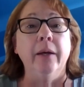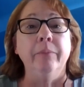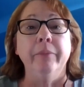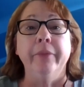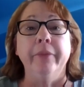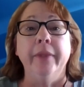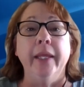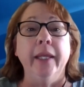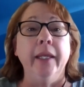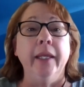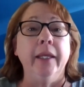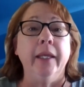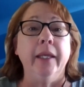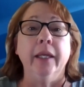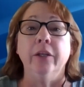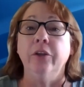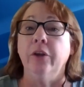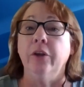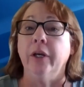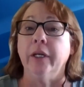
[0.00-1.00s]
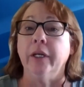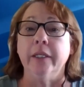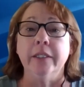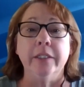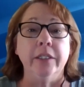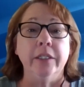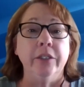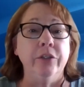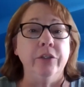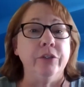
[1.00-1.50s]
they cannot
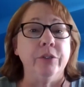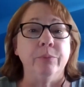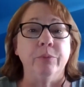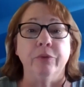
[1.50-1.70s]
continue to